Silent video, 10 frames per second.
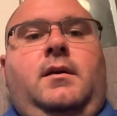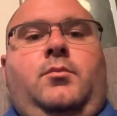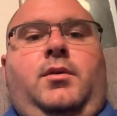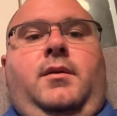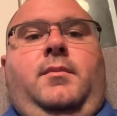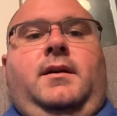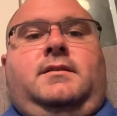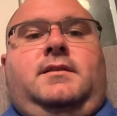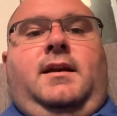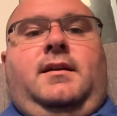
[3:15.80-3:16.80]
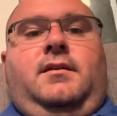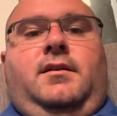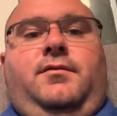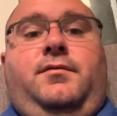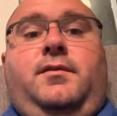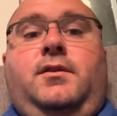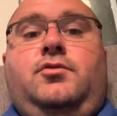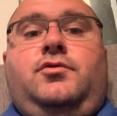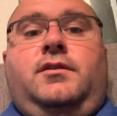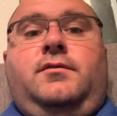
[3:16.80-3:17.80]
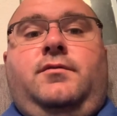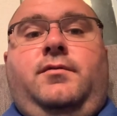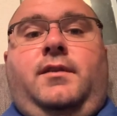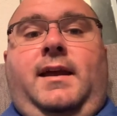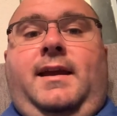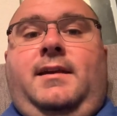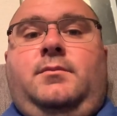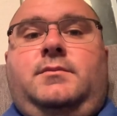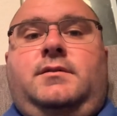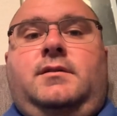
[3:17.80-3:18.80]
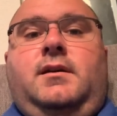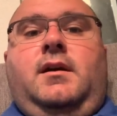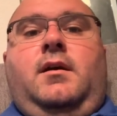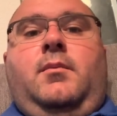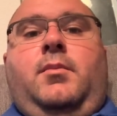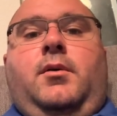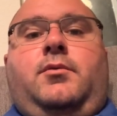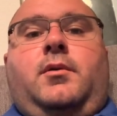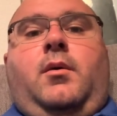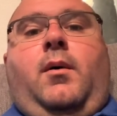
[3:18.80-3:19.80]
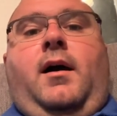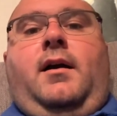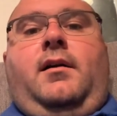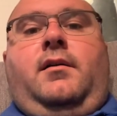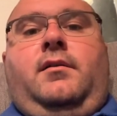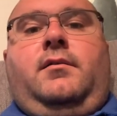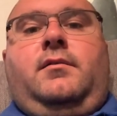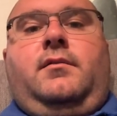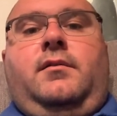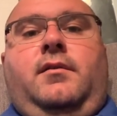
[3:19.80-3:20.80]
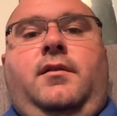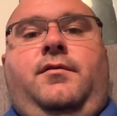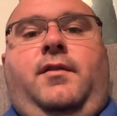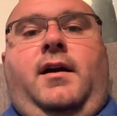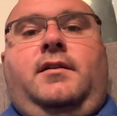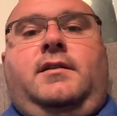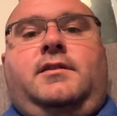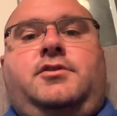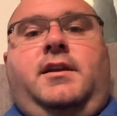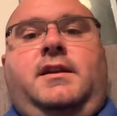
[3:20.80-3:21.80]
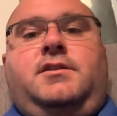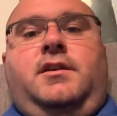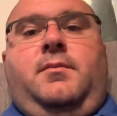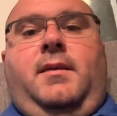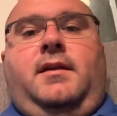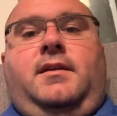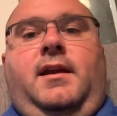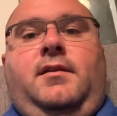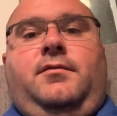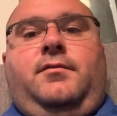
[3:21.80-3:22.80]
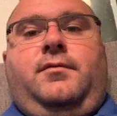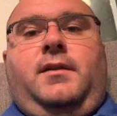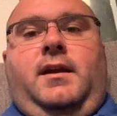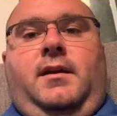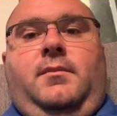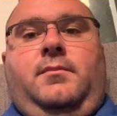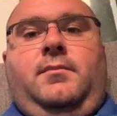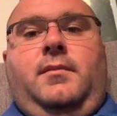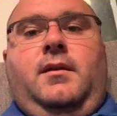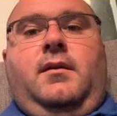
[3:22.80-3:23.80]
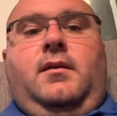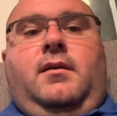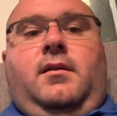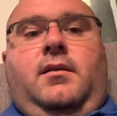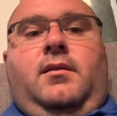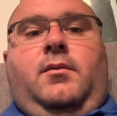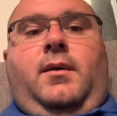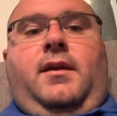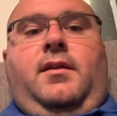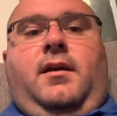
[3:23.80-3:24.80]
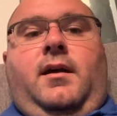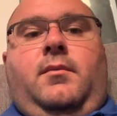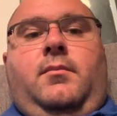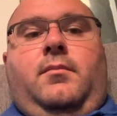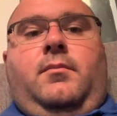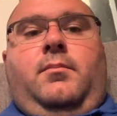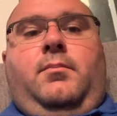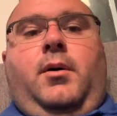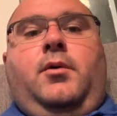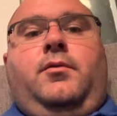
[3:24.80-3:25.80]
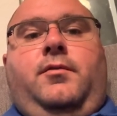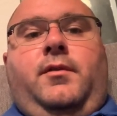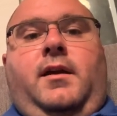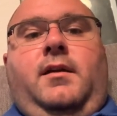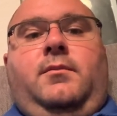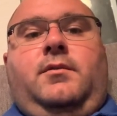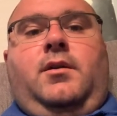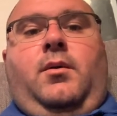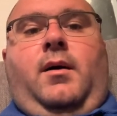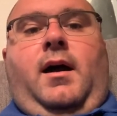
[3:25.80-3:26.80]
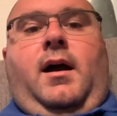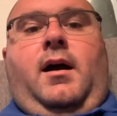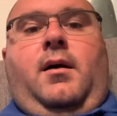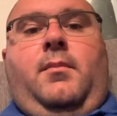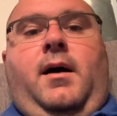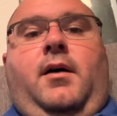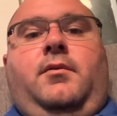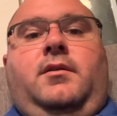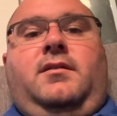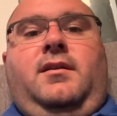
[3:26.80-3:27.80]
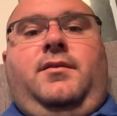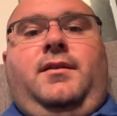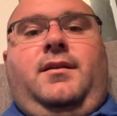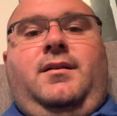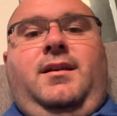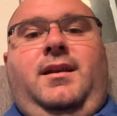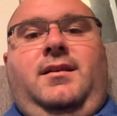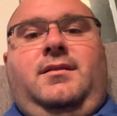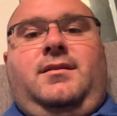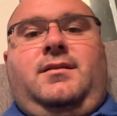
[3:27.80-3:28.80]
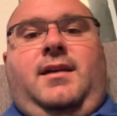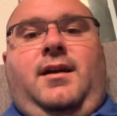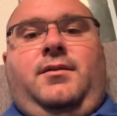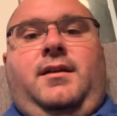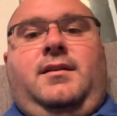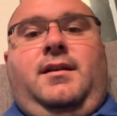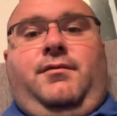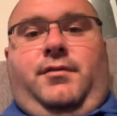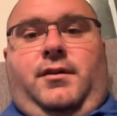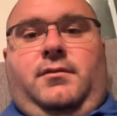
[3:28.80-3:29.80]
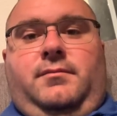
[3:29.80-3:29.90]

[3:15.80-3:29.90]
Pre-mixed and diffusion flames both require the fire tetrahedron to maintain a flame. The way that both flames go about receiving their needs is how they differ.